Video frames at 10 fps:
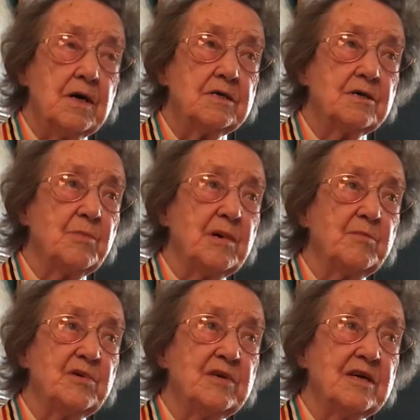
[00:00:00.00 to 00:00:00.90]
I
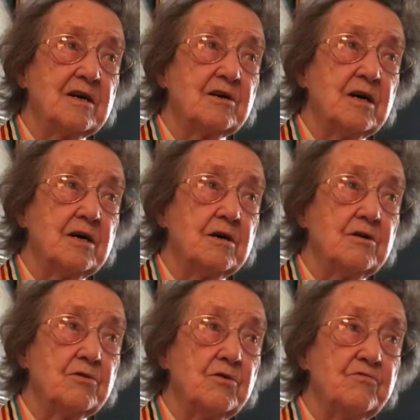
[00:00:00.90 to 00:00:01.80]
remember
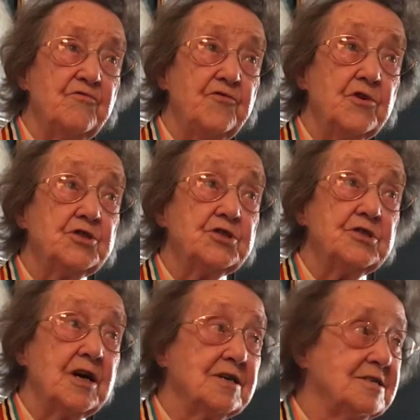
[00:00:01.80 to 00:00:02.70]

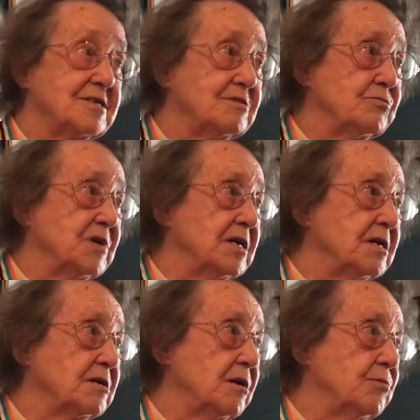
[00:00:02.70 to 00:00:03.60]
first night when
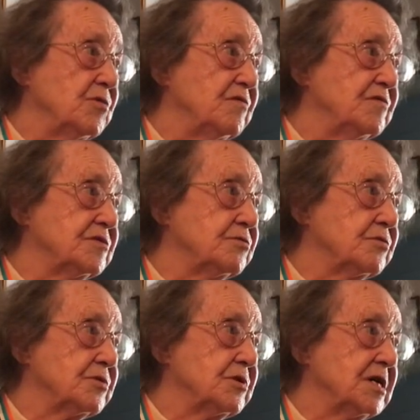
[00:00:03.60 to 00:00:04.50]
I came over
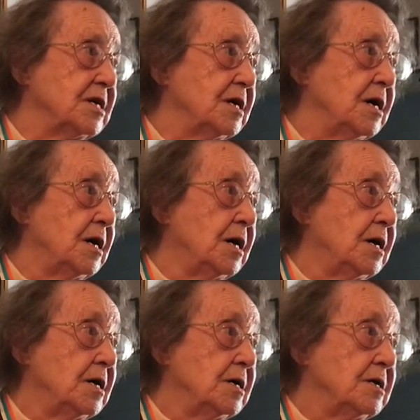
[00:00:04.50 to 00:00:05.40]
to Korea,
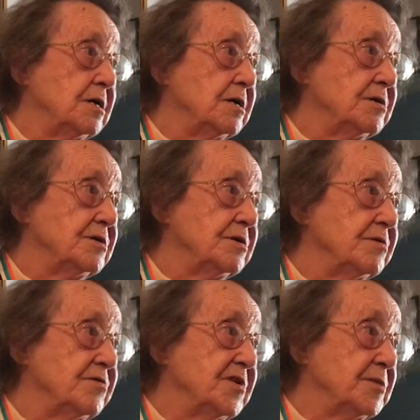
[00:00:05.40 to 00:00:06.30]

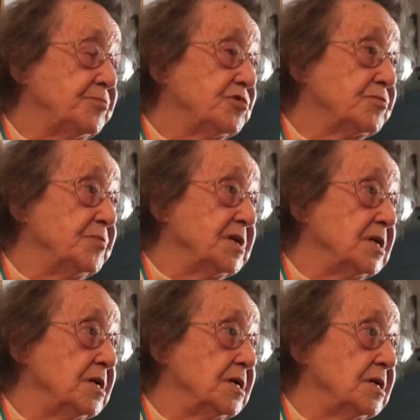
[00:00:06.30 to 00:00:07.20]
they put
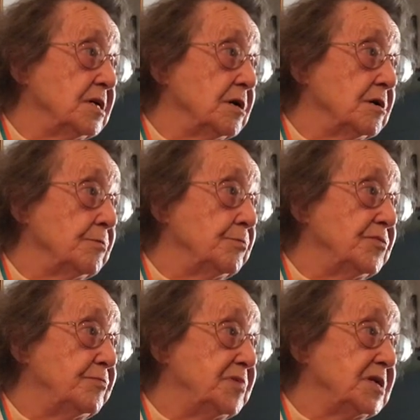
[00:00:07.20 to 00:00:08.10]
me in a
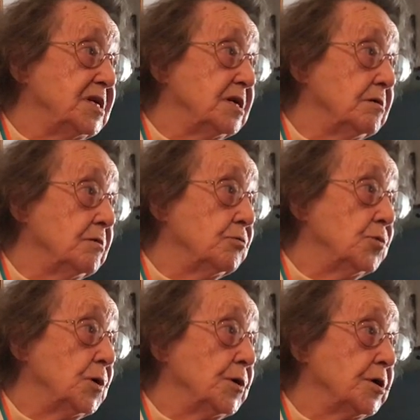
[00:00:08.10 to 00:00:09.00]
big
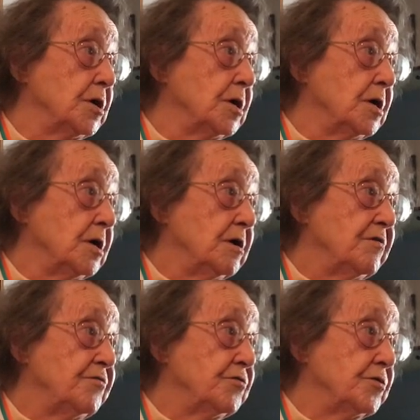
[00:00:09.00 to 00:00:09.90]
ward
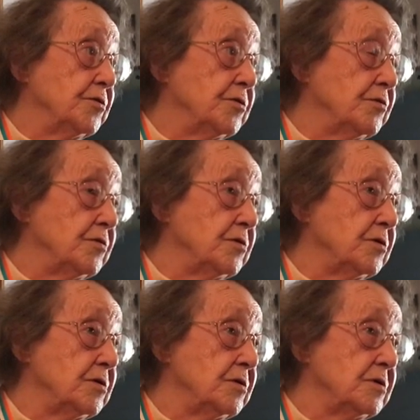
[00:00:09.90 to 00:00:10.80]
for
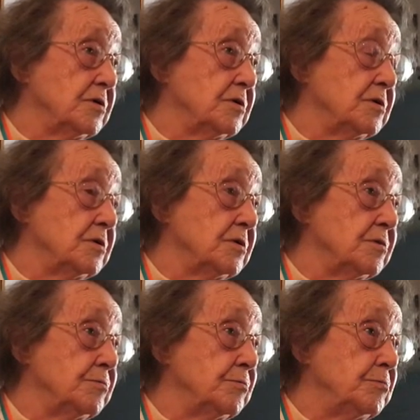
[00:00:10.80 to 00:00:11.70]

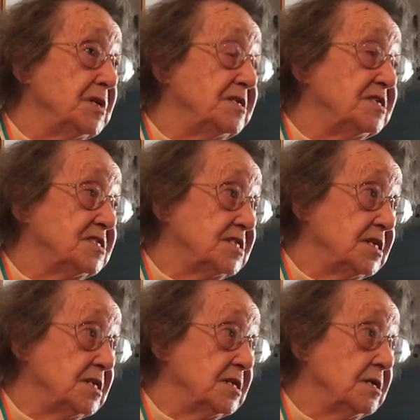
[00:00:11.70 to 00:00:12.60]

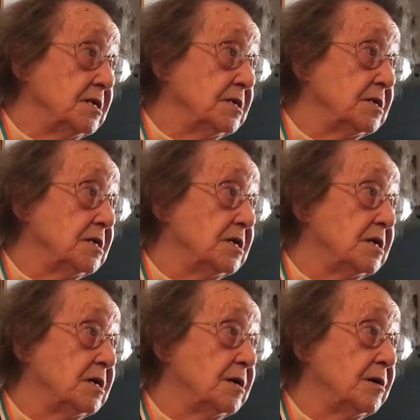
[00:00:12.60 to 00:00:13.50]
medicine
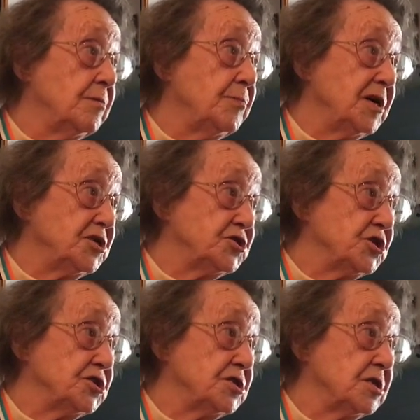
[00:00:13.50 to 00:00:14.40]

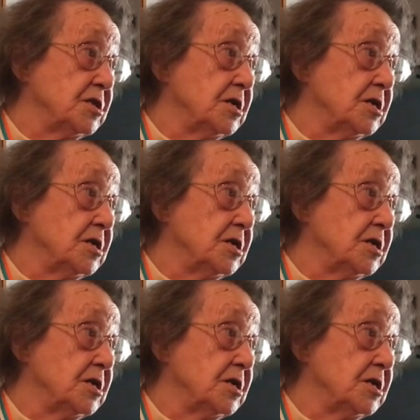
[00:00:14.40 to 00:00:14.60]
patients.